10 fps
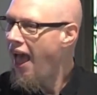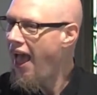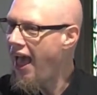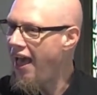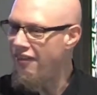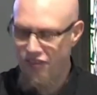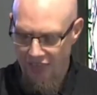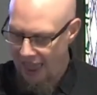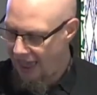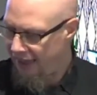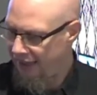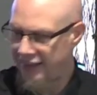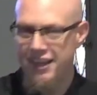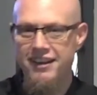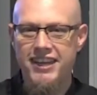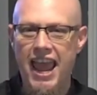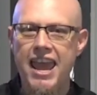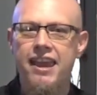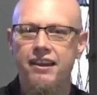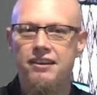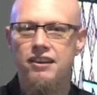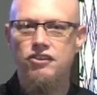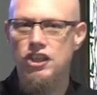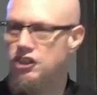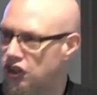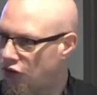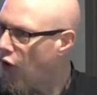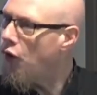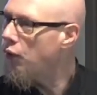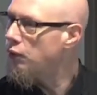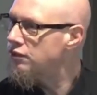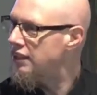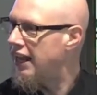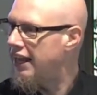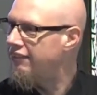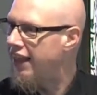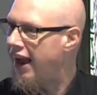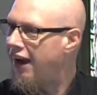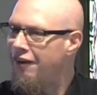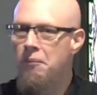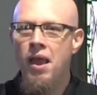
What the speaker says: and they contained the scrolls in there.